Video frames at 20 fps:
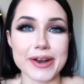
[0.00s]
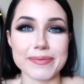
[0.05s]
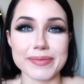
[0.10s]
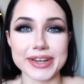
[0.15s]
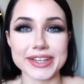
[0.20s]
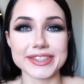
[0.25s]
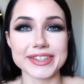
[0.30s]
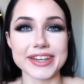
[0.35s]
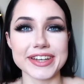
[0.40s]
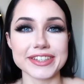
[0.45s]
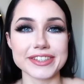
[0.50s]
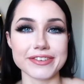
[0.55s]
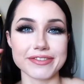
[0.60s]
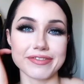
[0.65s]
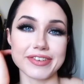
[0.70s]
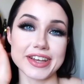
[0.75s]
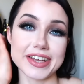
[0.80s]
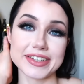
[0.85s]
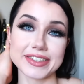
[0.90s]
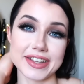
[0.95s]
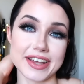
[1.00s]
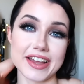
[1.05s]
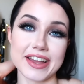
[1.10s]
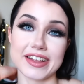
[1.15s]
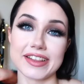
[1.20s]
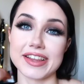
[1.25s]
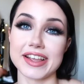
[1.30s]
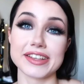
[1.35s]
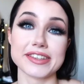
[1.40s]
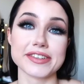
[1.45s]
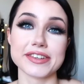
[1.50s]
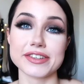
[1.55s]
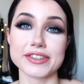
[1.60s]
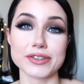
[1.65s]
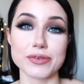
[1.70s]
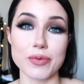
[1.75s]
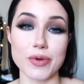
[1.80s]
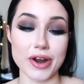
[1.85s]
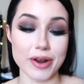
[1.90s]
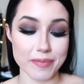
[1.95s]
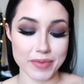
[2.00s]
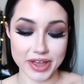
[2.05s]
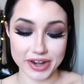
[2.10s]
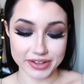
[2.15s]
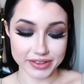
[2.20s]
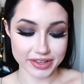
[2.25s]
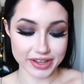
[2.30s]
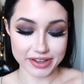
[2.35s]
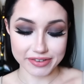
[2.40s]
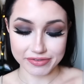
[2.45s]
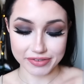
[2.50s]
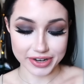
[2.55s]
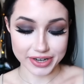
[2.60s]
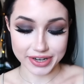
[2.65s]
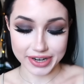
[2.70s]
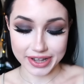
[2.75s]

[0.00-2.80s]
of my day to fake tan. That's just where I'm at in life right